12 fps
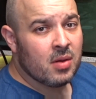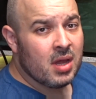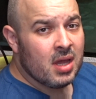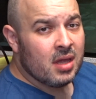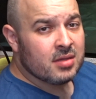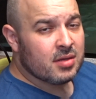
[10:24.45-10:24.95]
So
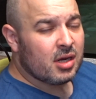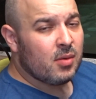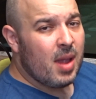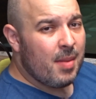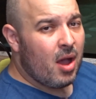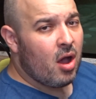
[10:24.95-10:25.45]
I'm going to
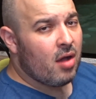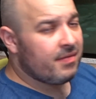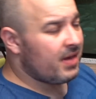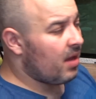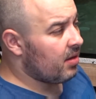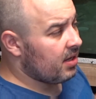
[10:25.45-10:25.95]
wait about half
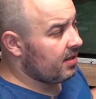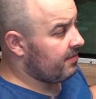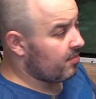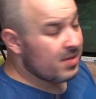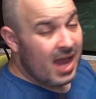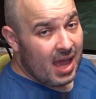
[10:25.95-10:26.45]
an hour
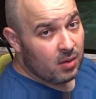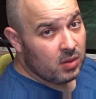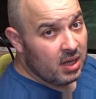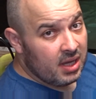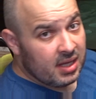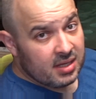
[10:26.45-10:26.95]
from now
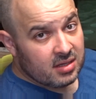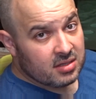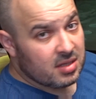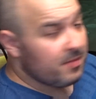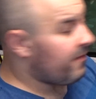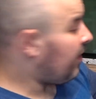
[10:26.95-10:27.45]

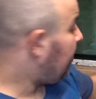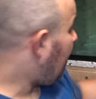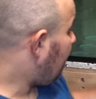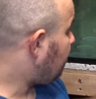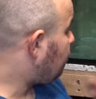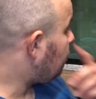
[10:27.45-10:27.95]
because the
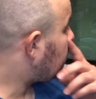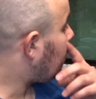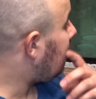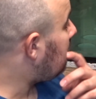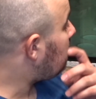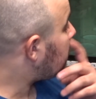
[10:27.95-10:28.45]
female's just
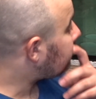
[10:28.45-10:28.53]
got in.